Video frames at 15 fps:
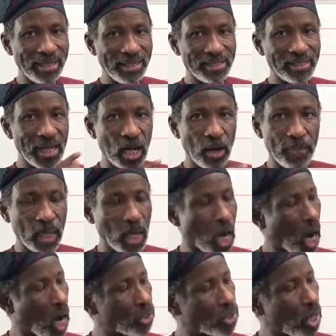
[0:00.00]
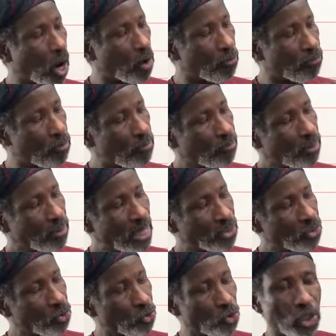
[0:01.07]
It's now being cut off.
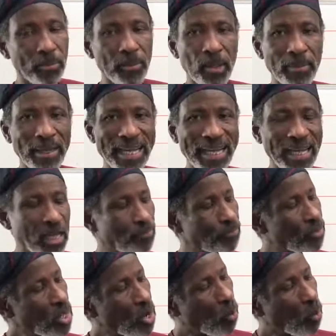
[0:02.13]
That's jim at the beginning.